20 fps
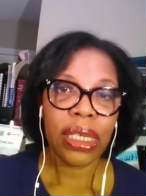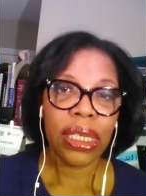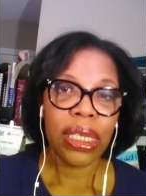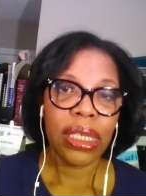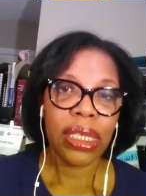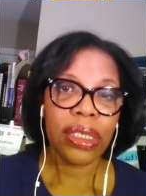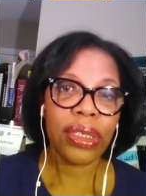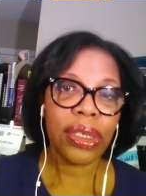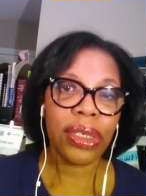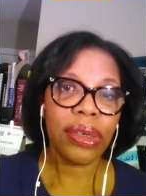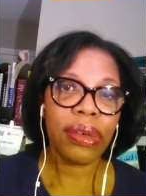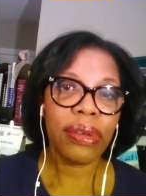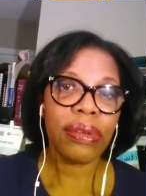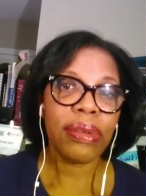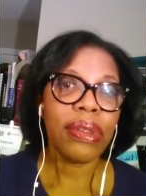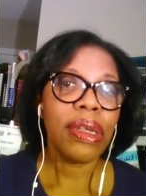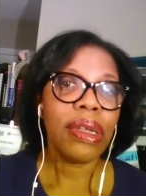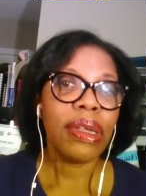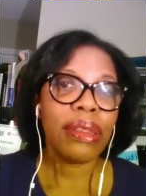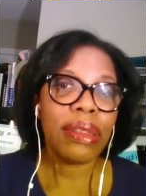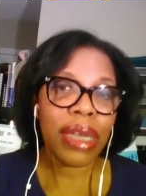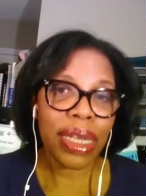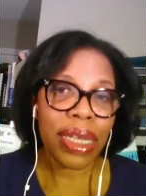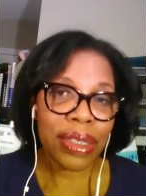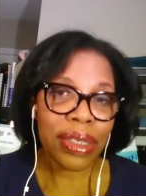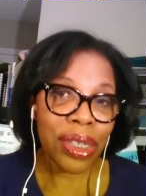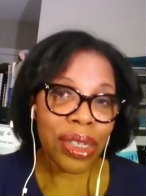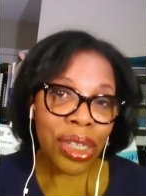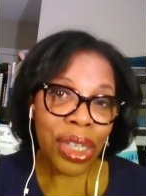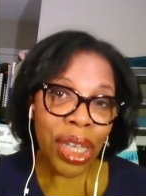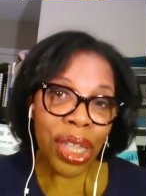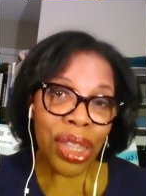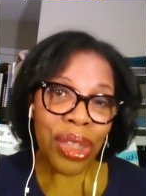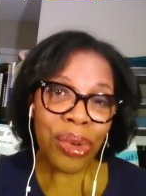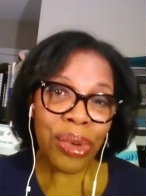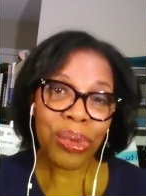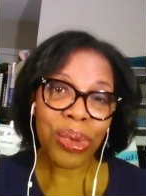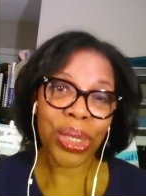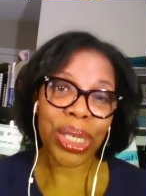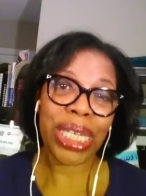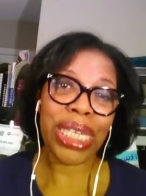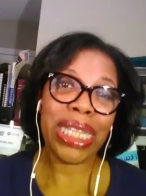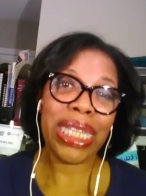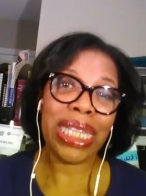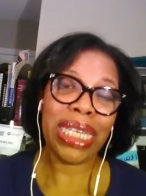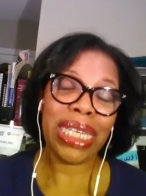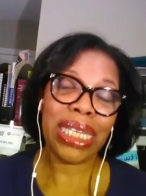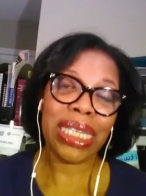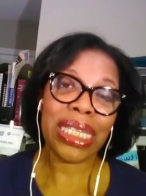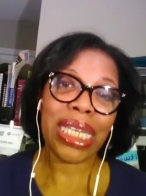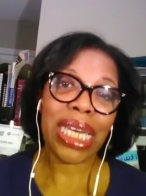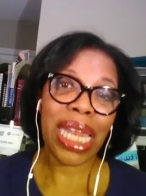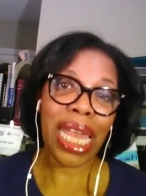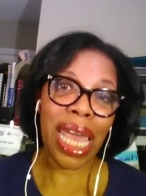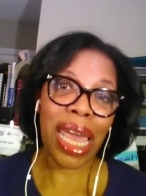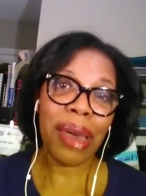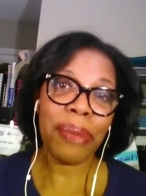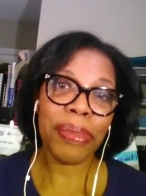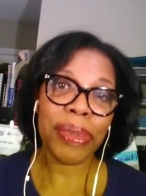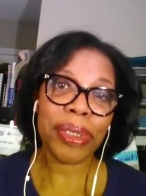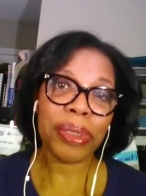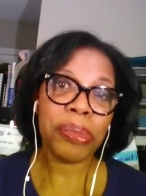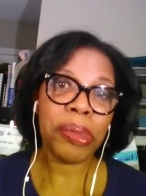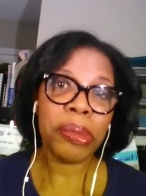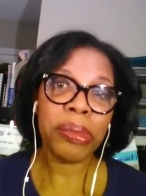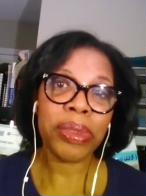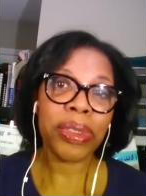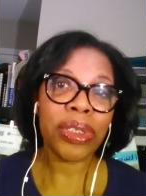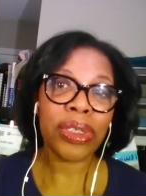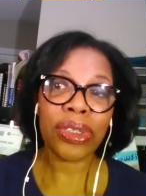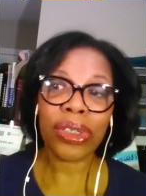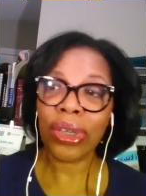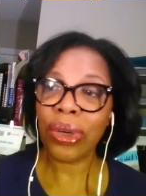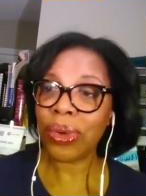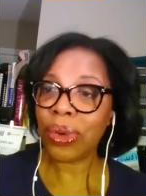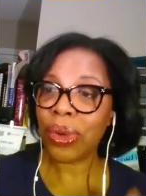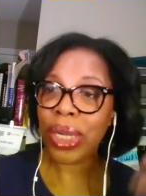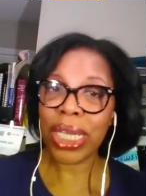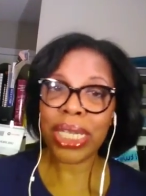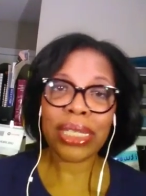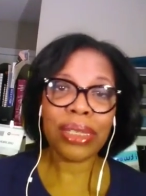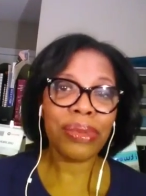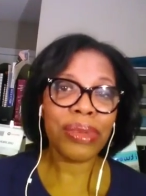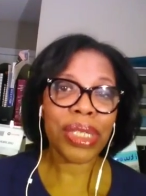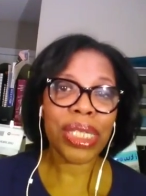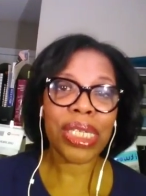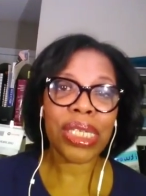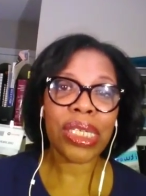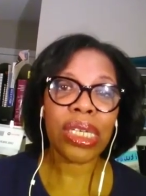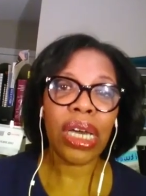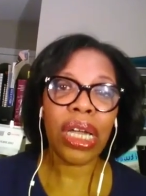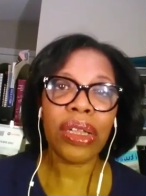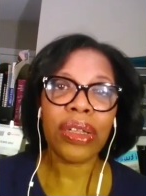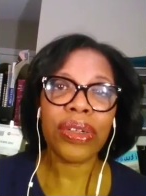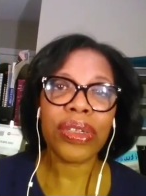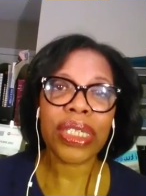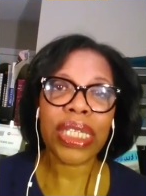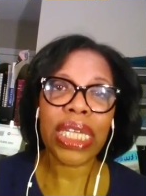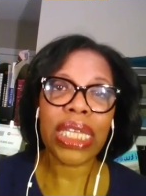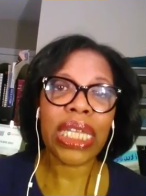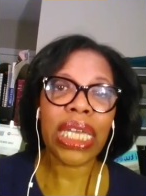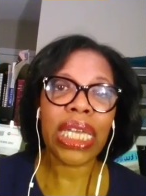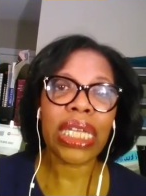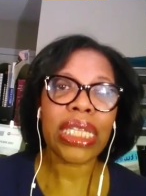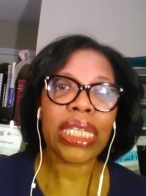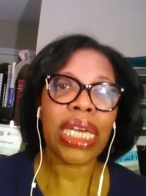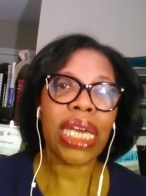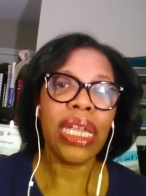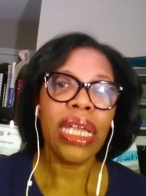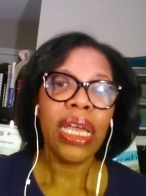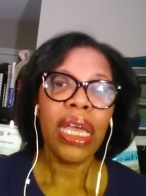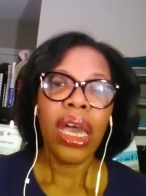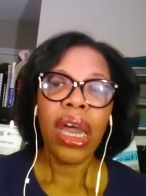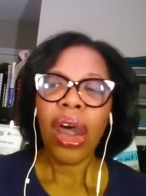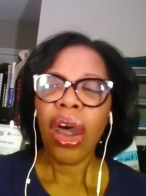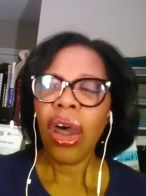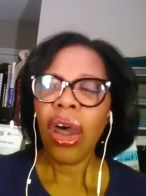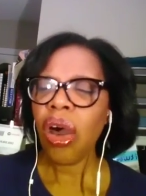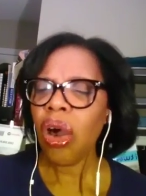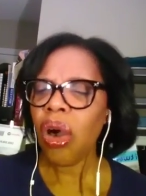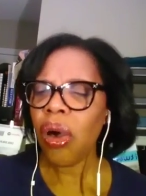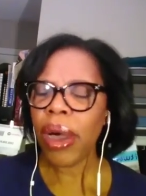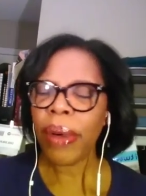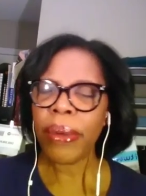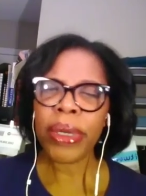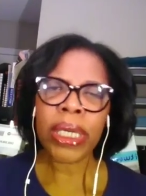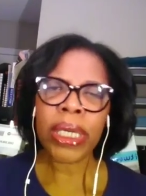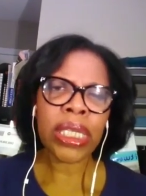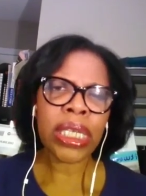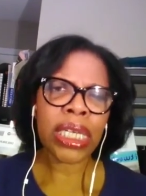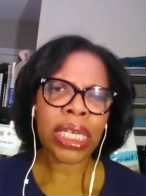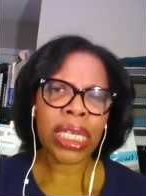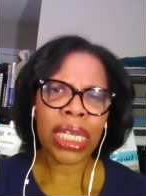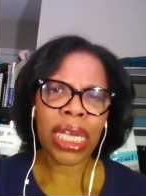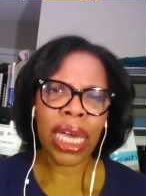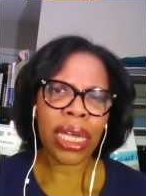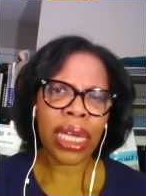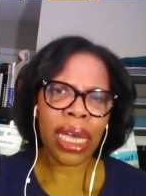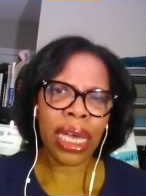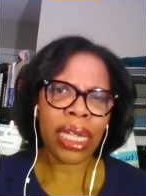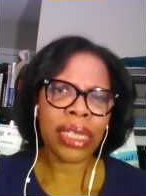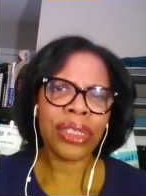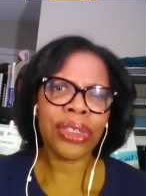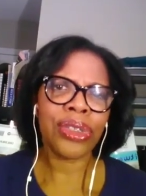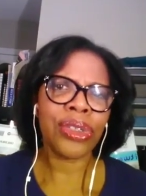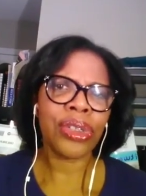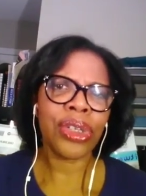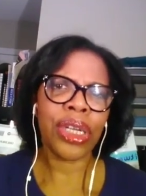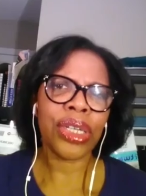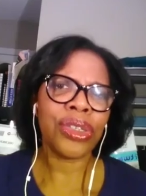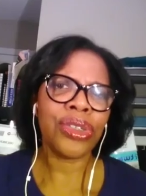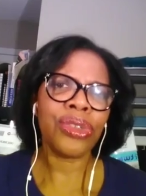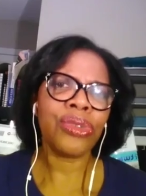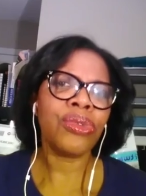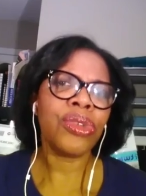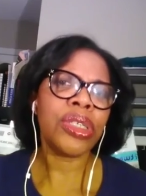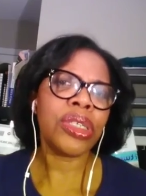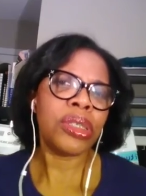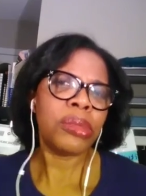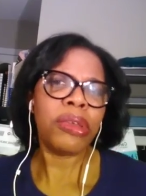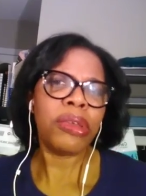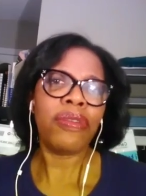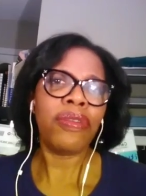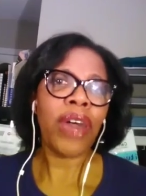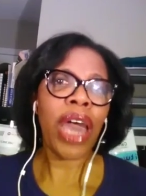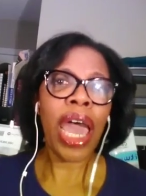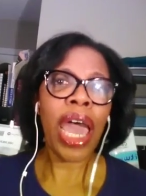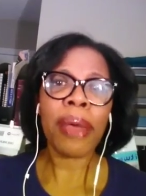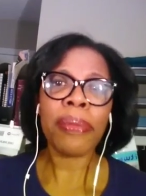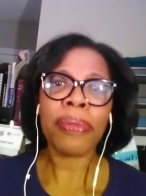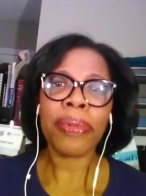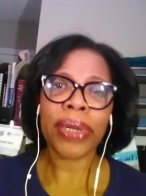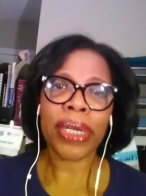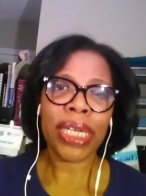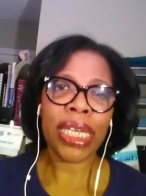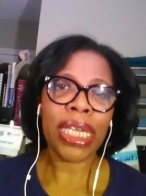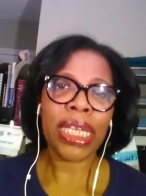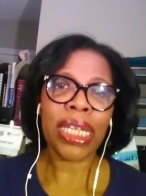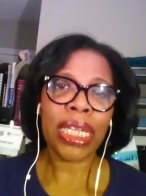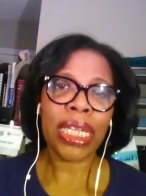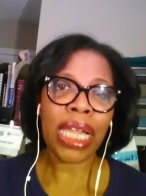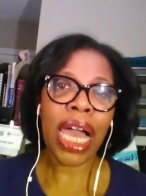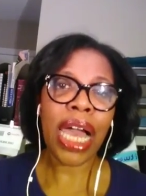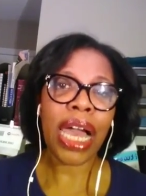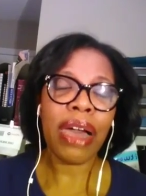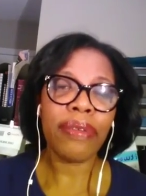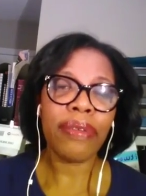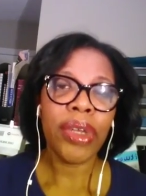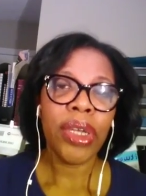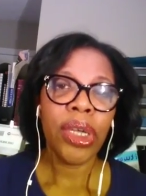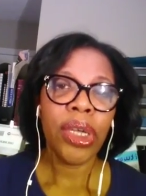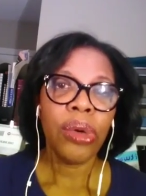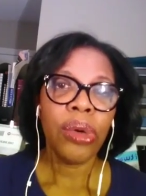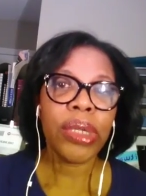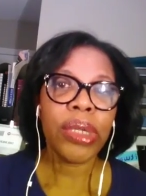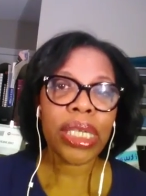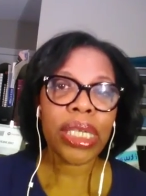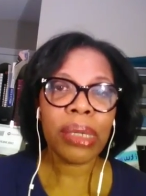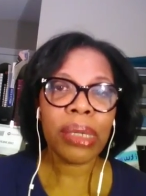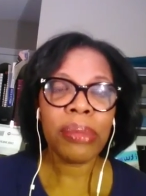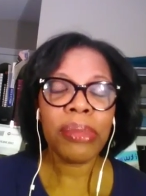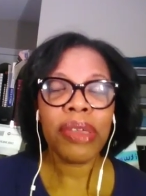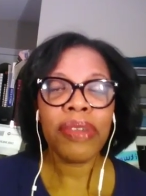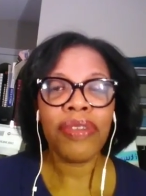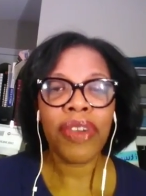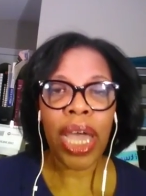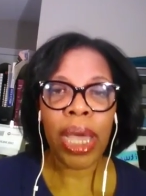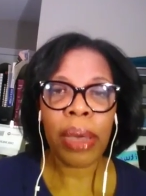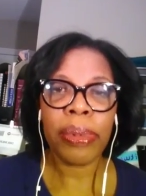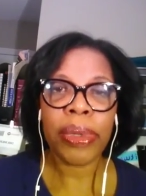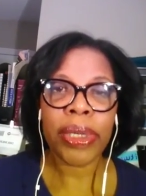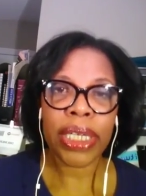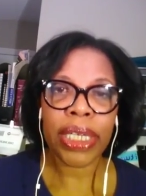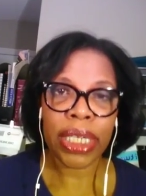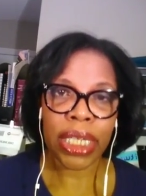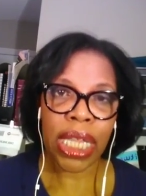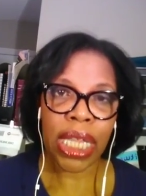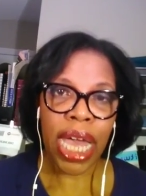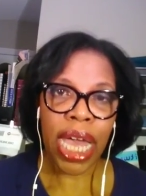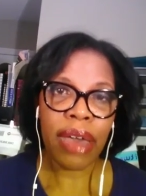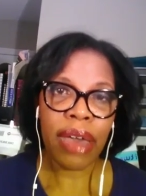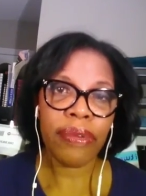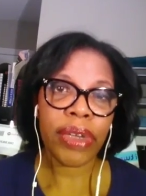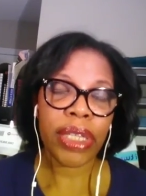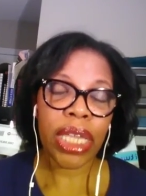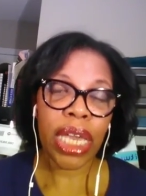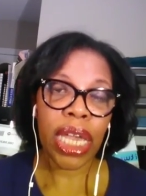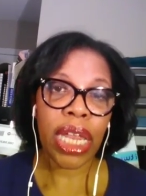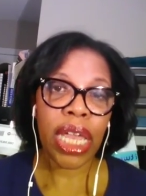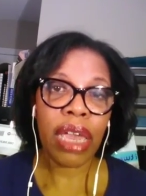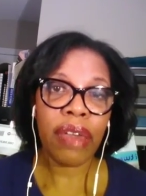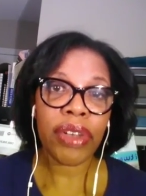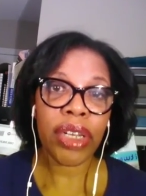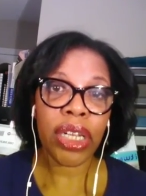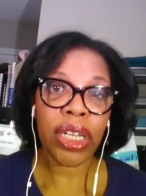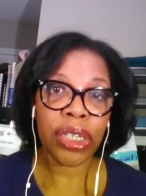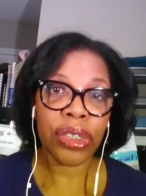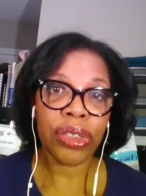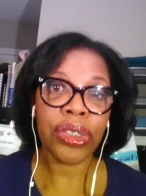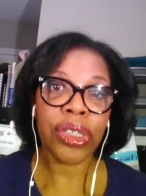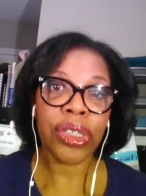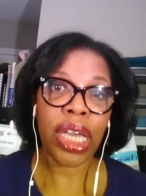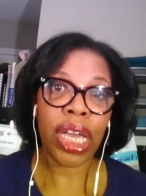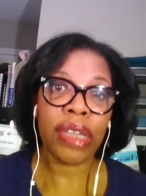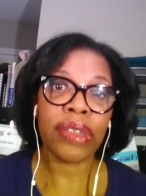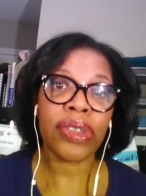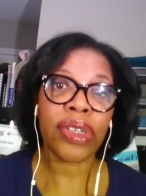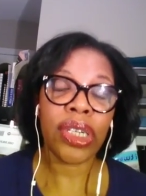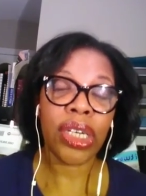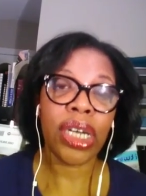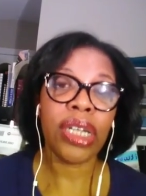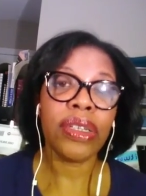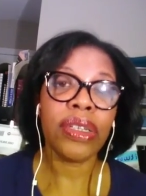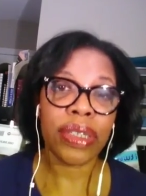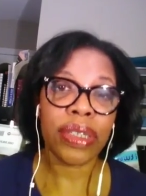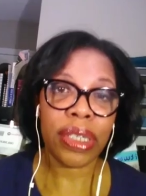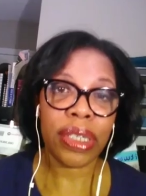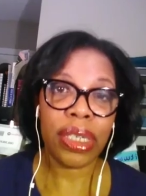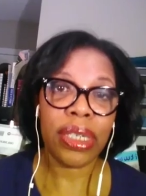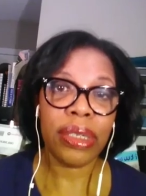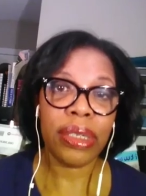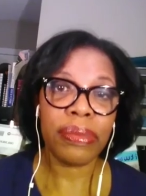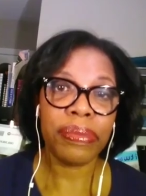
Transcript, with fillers: So that's another rookie thing that happens. People just go crazy with these colors. They think that, oh, I want to look. I, I just, I just want it to be vibrant and alive. Well, it can be vibrant and alive without having a hundred thousand colors in it.